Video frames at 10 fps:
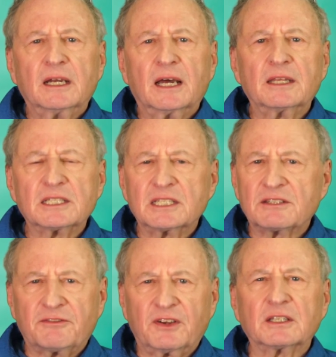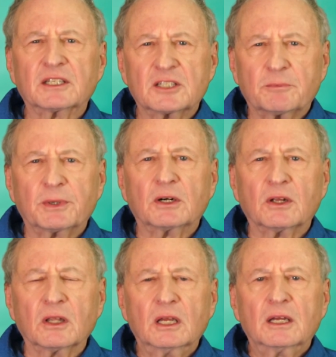And this is a fairly
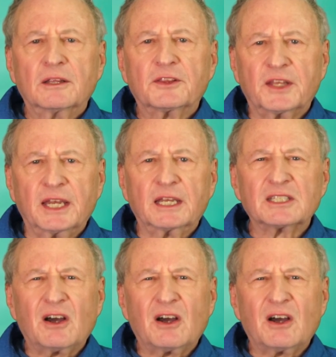typical thing. It's